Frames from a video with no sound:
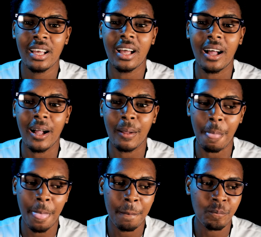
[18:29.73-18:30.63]

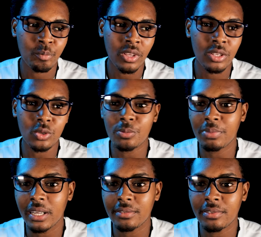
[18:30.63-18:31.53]
Um,
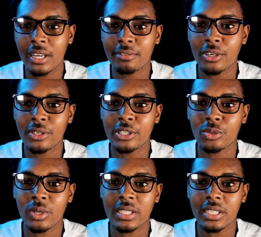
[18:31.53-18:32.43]
2.5
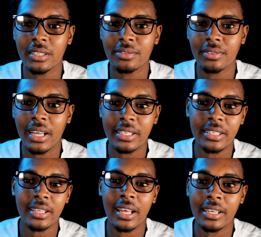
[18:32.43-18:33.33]
hours, what if I
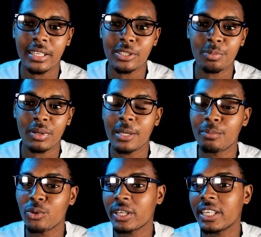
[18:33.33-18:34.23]
decided to play
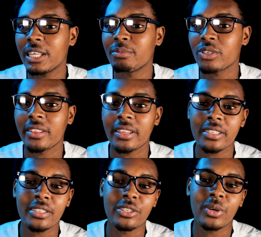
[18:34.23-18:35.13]
more games on
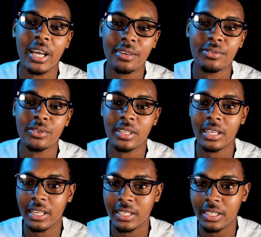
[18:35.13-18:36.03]
this new iPhone
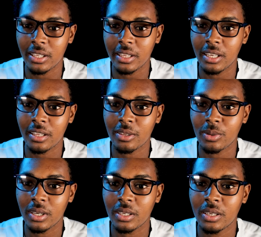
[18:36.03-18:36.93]
than I did on the other
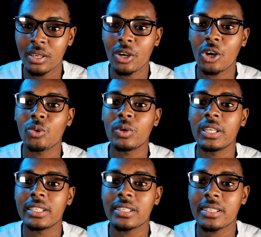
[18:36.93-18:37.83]
one? How
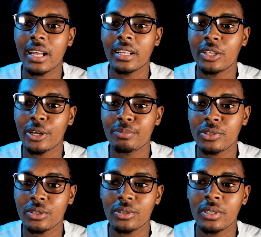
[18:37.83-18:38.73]
will it stand
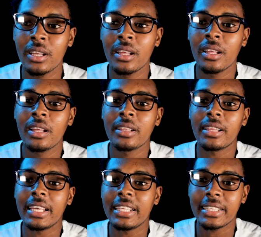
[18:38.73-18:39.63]
up to
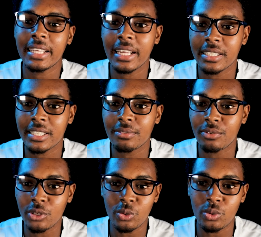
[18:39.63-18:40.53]
the
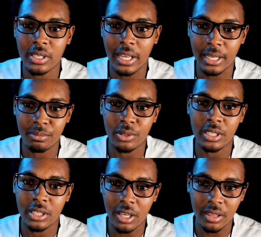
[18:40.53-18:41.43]
intensive use I am
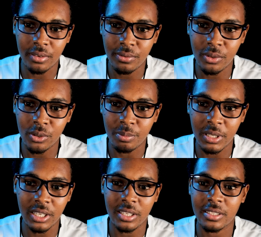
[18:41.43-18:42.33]
putting on the phone
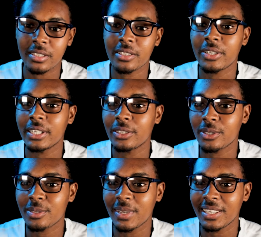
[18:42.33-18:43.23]
because the screen
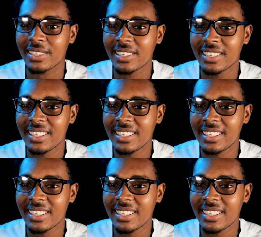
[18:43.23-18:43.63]
looks better?